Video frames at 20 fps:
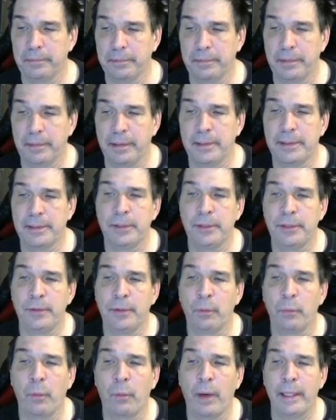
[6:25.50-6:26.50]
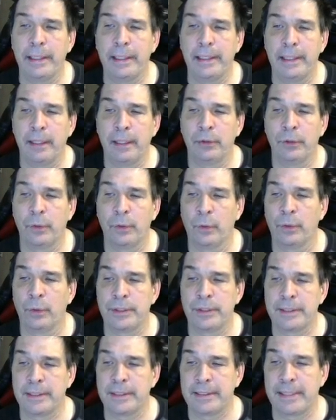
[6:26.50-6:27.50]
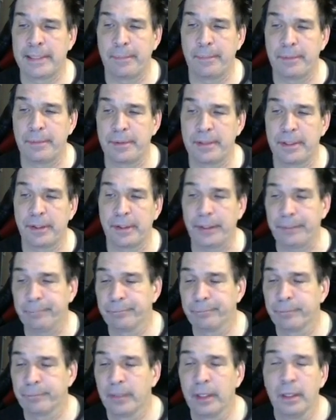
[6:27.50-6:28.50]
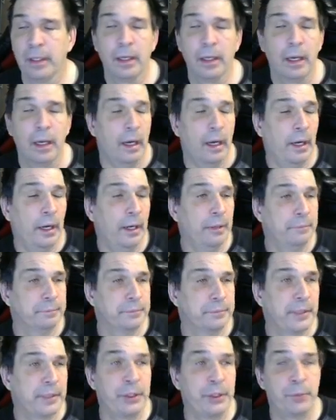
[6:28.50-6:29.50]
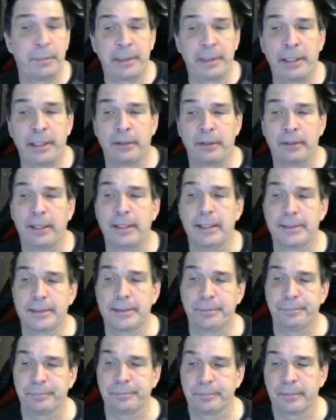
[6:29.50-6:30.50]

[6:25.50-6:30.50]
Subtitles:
let's do the white, yellow, and orange example, sorry, in your beginner class.